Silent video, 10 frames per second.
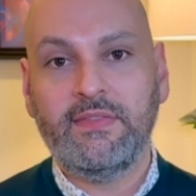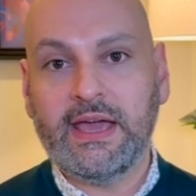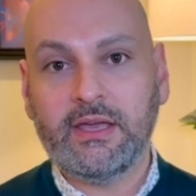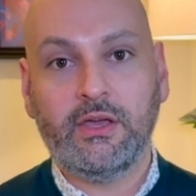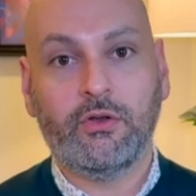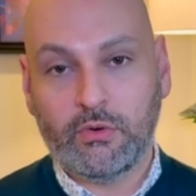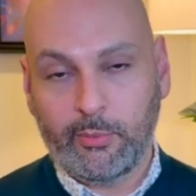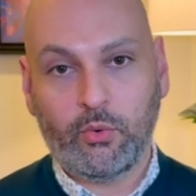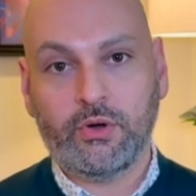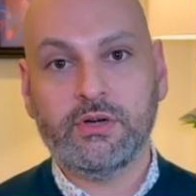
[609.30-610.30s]
that could go to
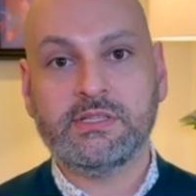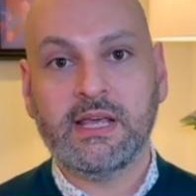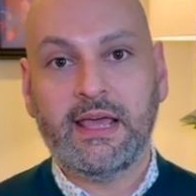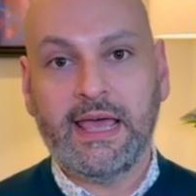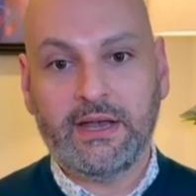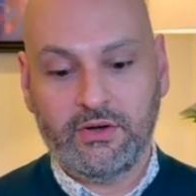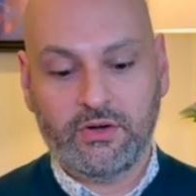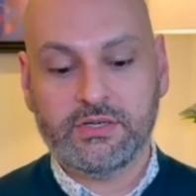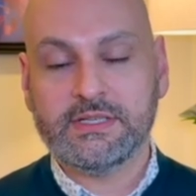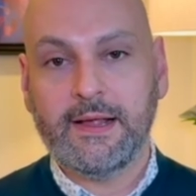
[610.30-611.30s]
reporters,
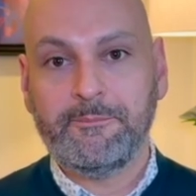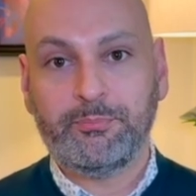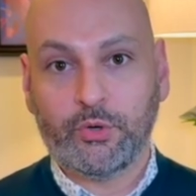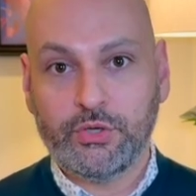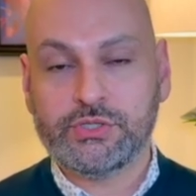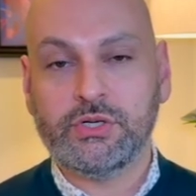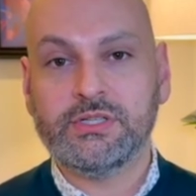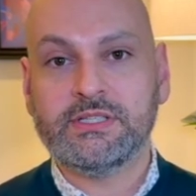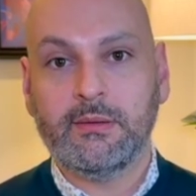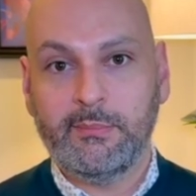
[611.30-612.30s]
editors,
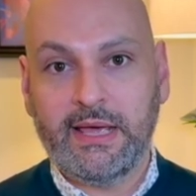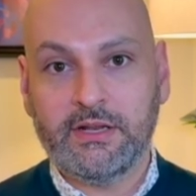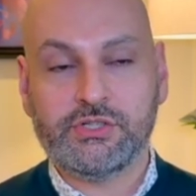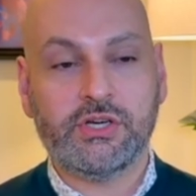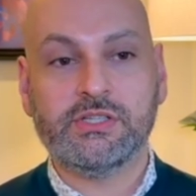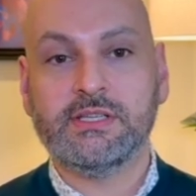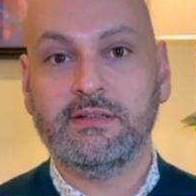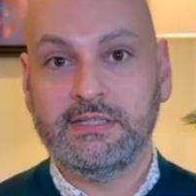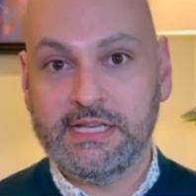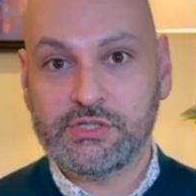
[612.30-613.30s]
producers, managers,
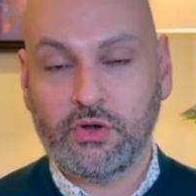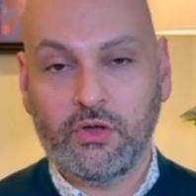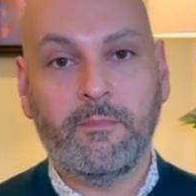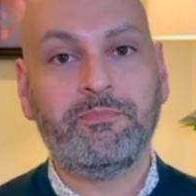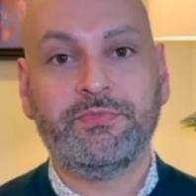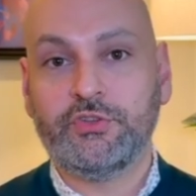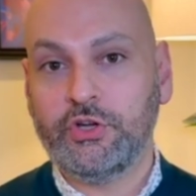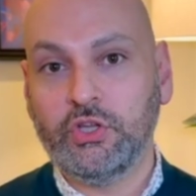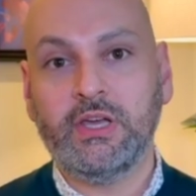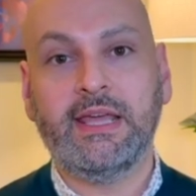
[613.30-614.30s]
digital. So
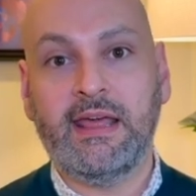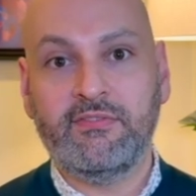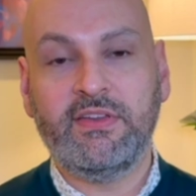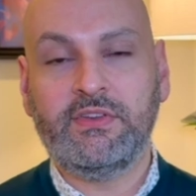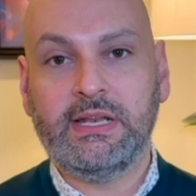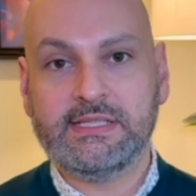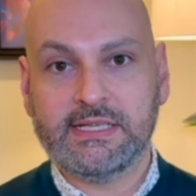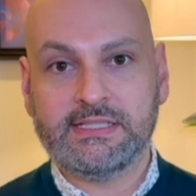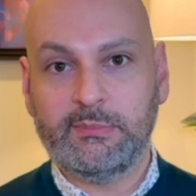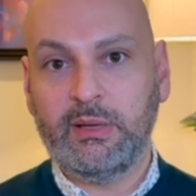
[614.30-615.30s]
you're looking at 50 to
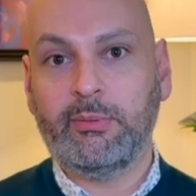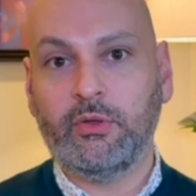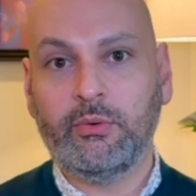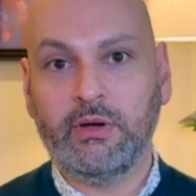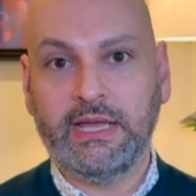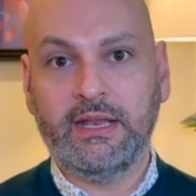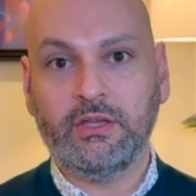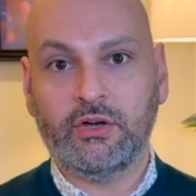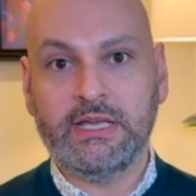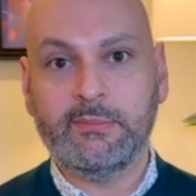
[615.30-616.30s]
60 people who are getting
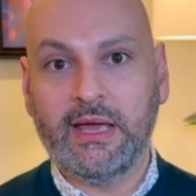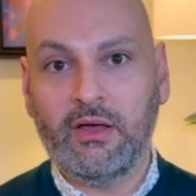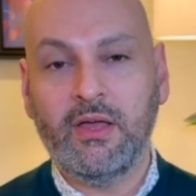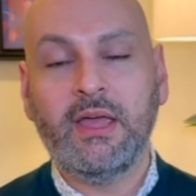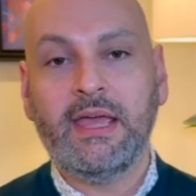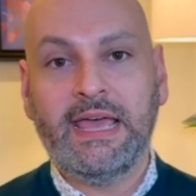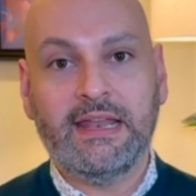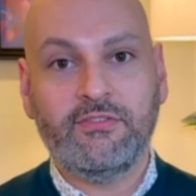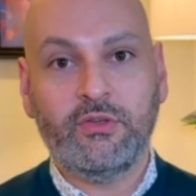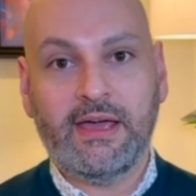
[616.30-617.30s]
your email.
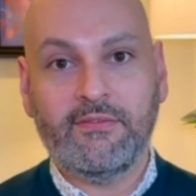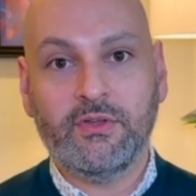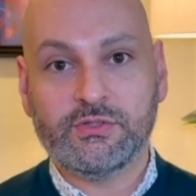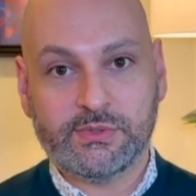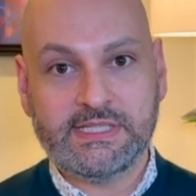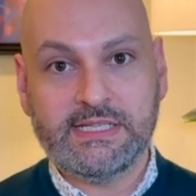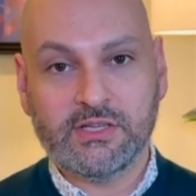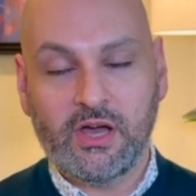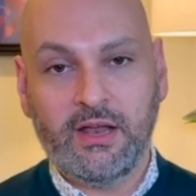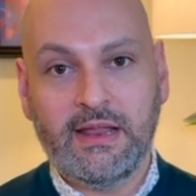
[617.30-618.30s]
And if you have those receipts
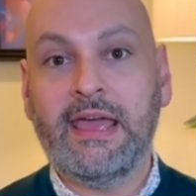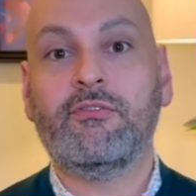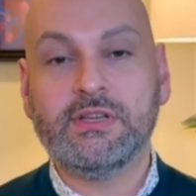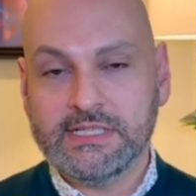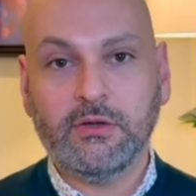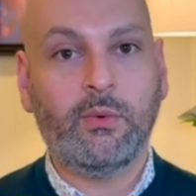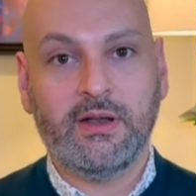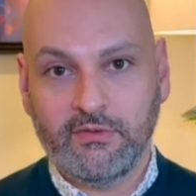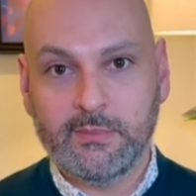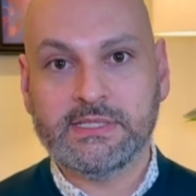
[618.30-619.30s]
on, every single one
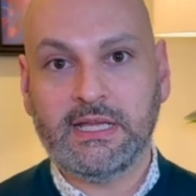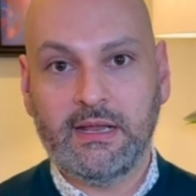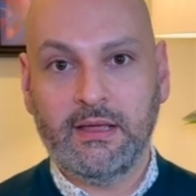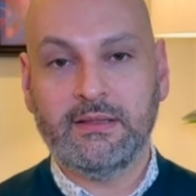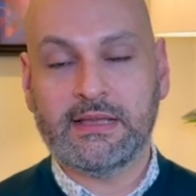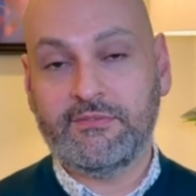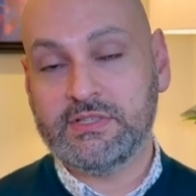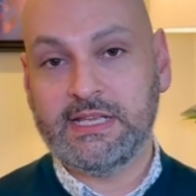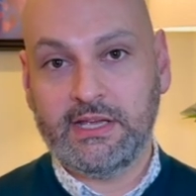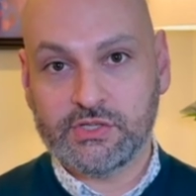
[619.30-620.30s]
of them is going to have to
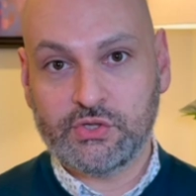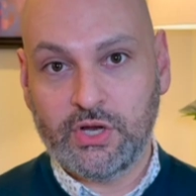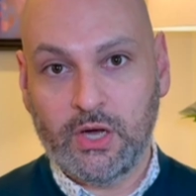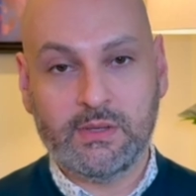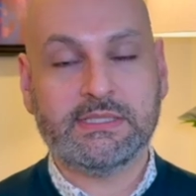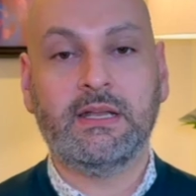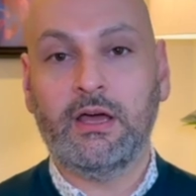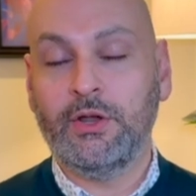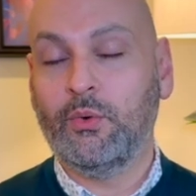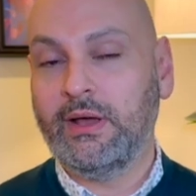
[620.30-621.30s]
say yes or no. It's going
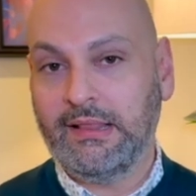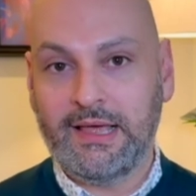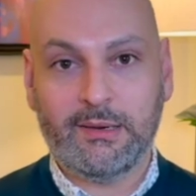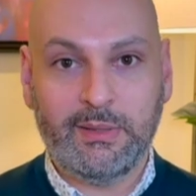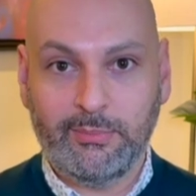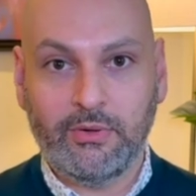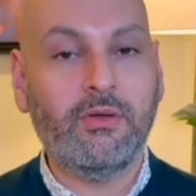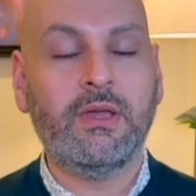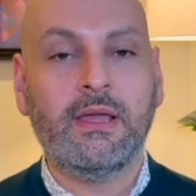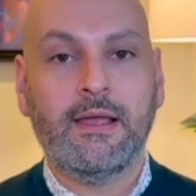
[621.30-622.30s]
to annoy a lot of
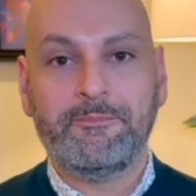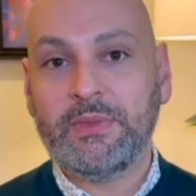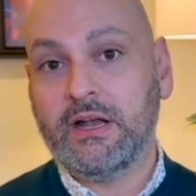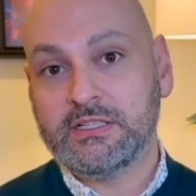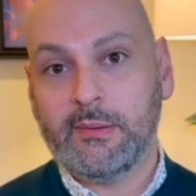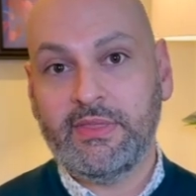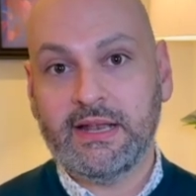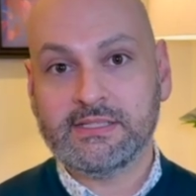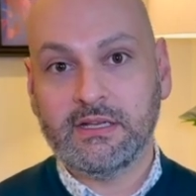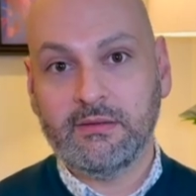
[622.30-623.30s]
people. And on top of
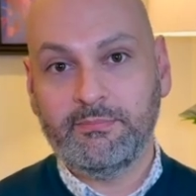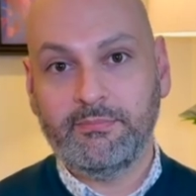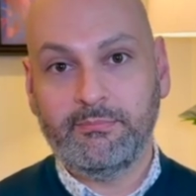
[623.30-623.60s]
that, it's going to